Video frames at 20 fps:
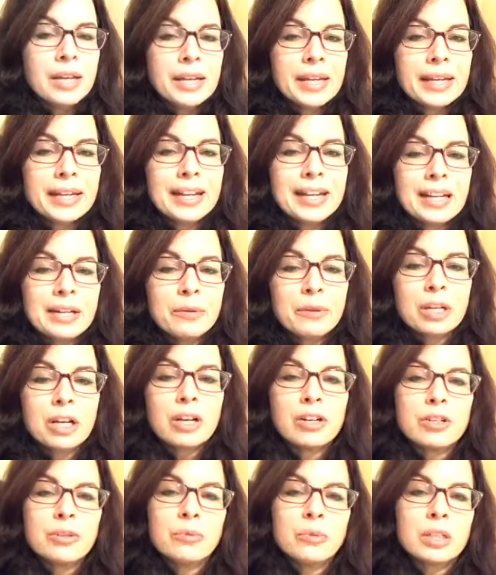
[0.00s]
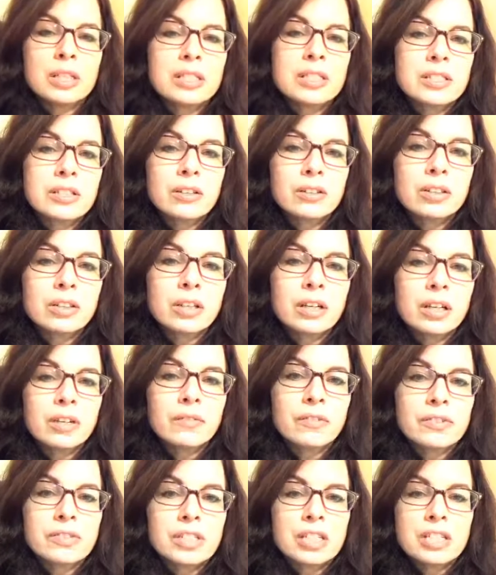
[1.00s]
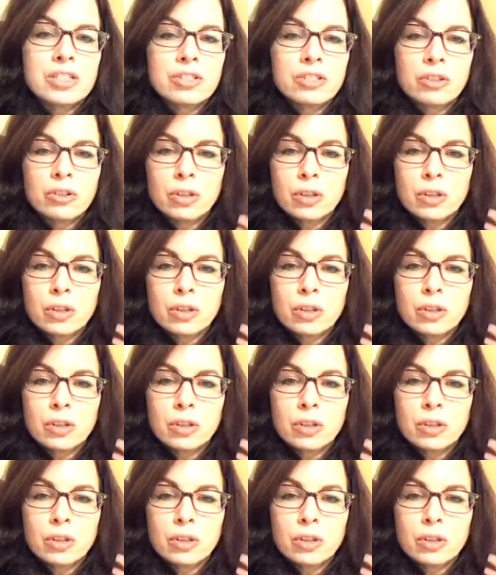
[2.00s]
in any regard, you want to start the conversation,